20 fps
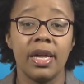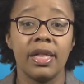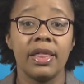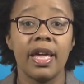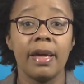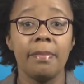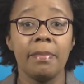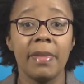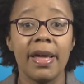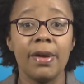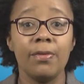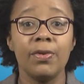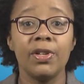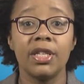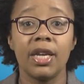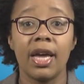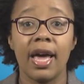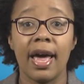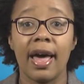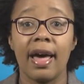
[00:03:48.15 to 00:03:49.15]
they may want
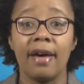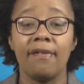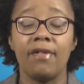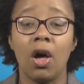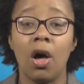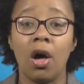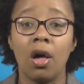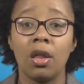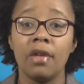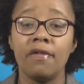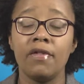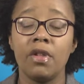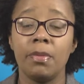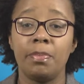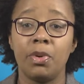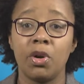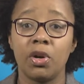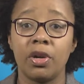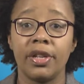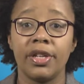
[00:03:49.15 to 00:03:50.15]
to have all of the
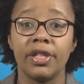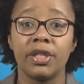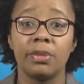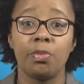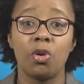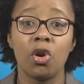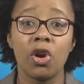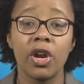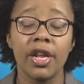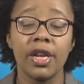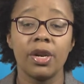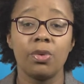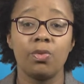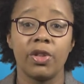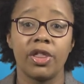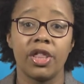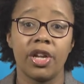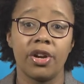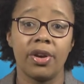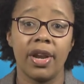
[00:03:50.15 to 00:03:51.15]
booklets printed
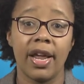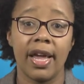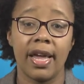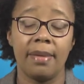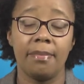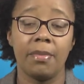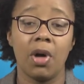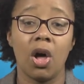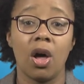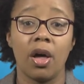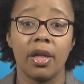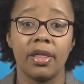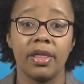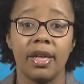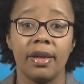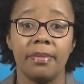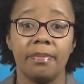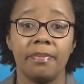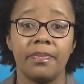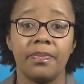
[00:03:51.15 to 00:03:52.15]
with their name on
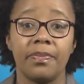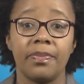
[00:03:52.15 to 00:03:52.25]
them.